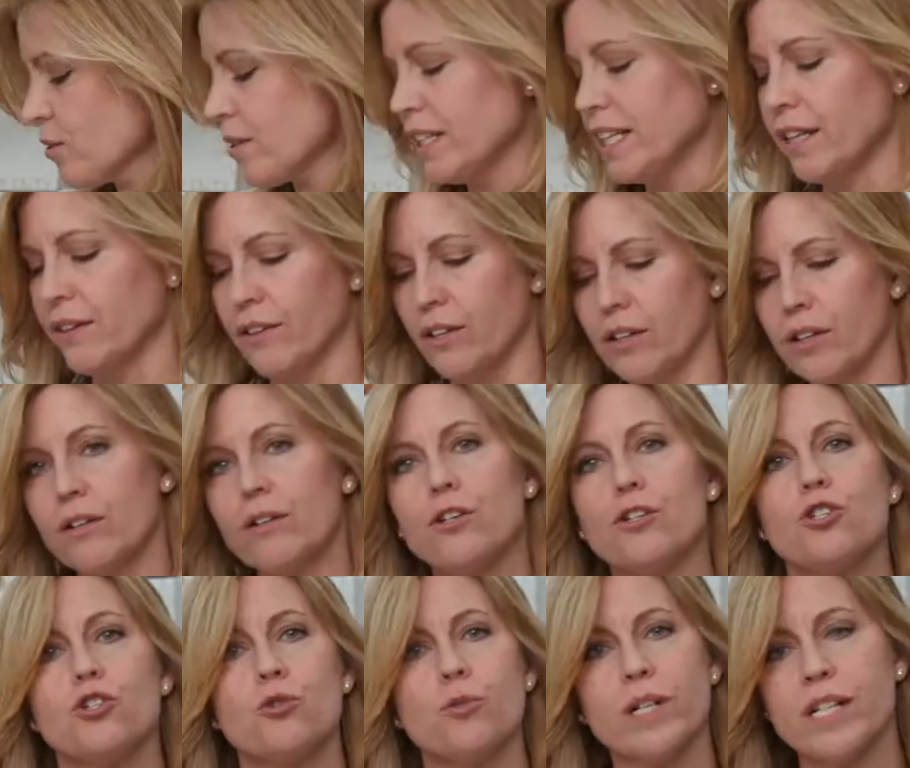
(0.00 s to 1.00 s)
You can either
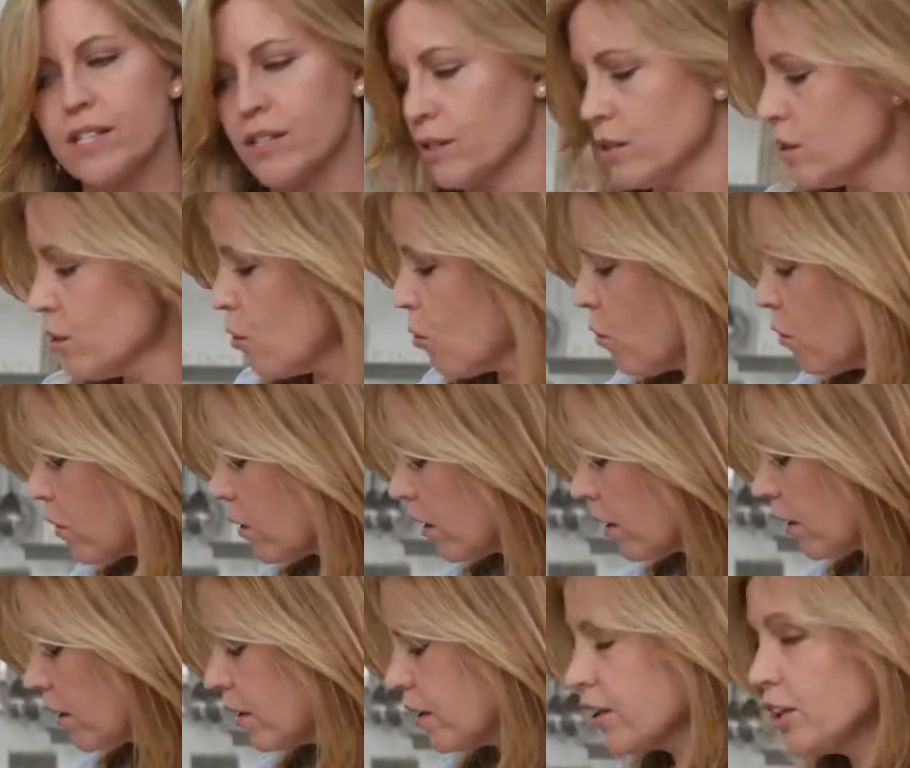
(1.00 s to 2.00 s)
drizzle
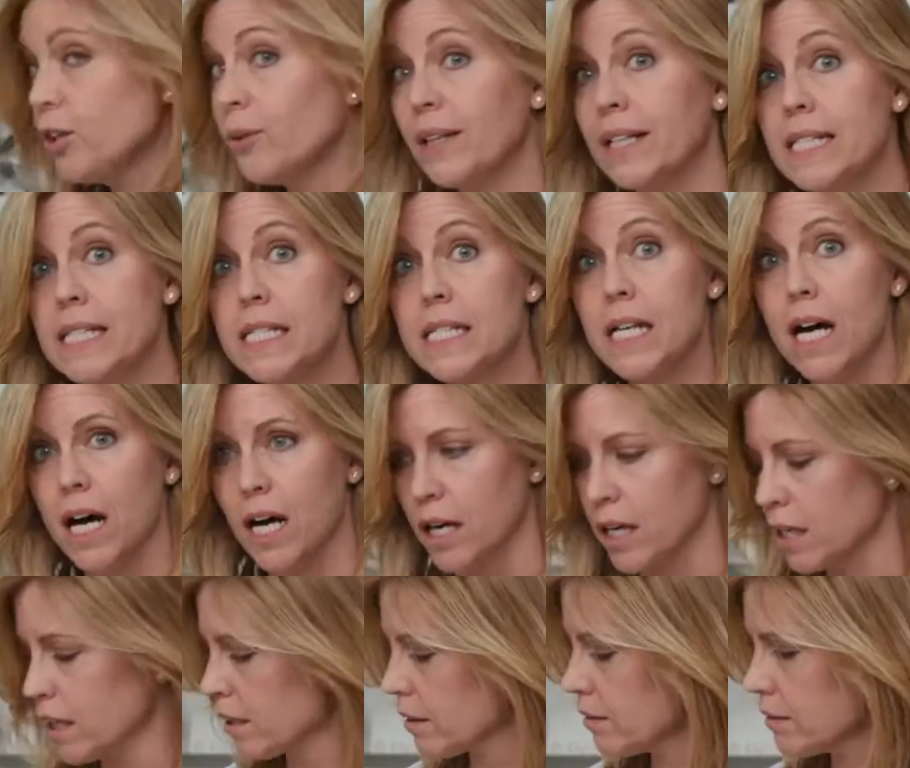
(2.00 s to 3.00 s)
or you can
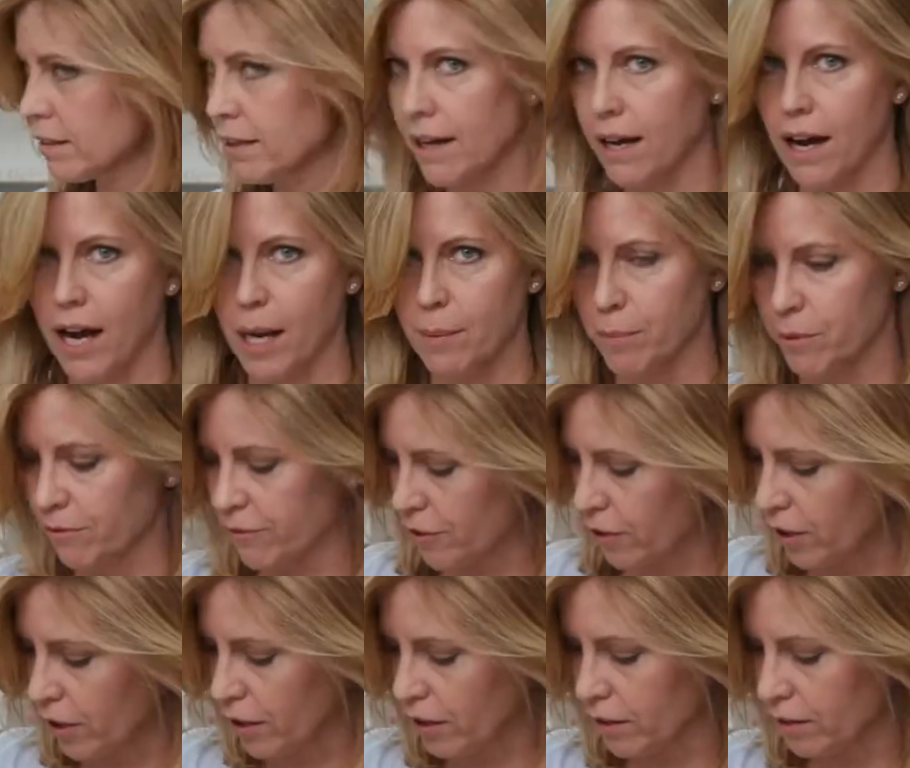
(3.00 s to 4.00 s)
dunk. I
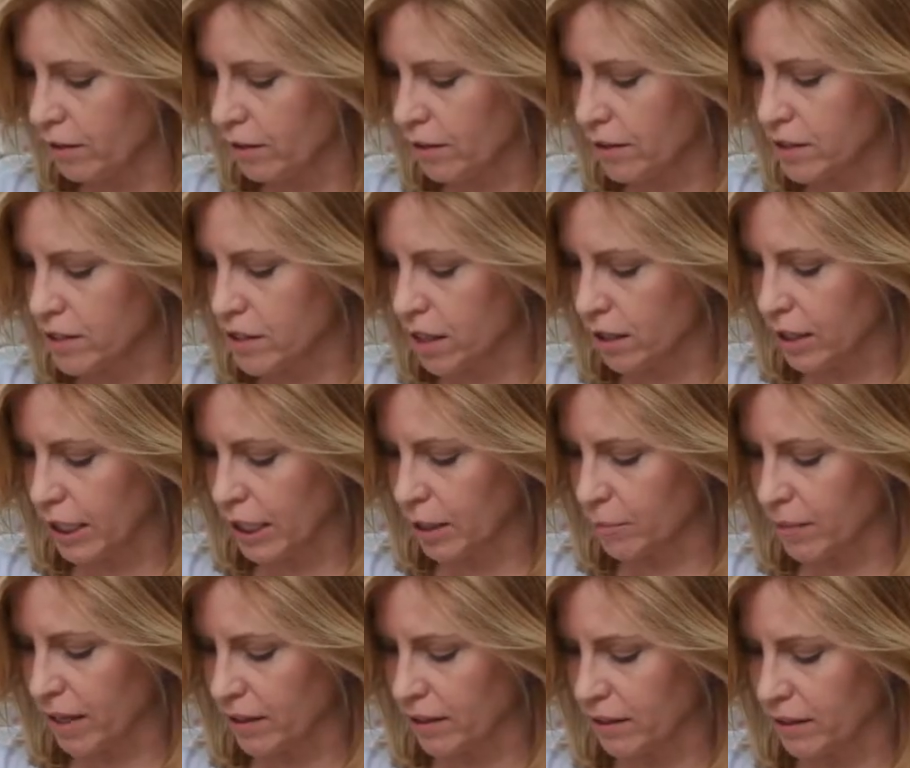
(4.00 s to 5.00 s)
prefer the
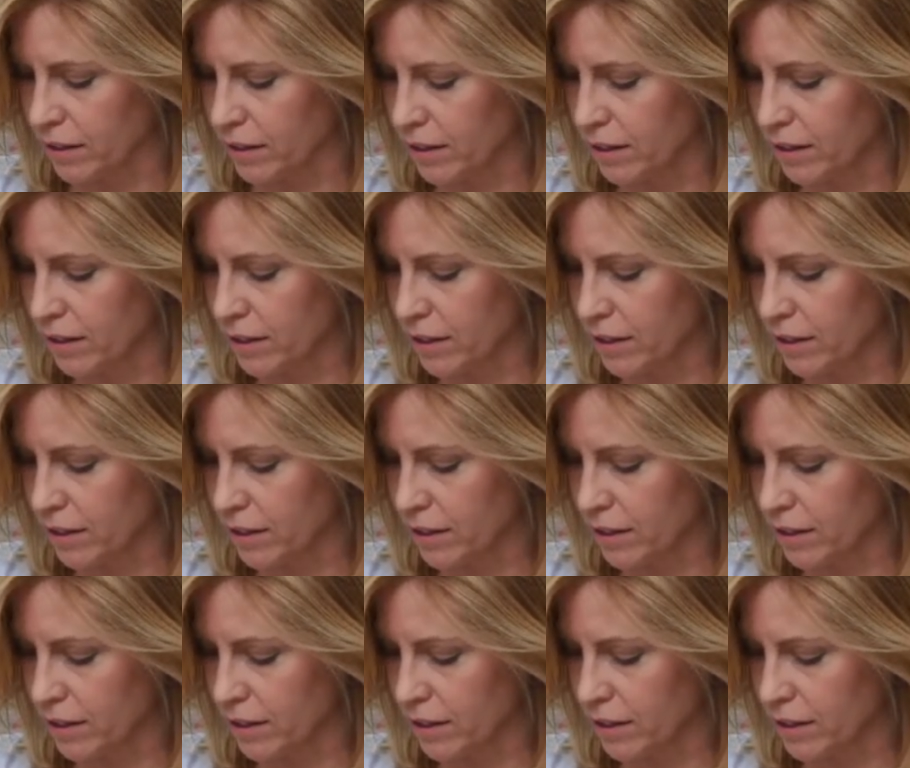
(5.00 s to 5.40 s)
dunking method.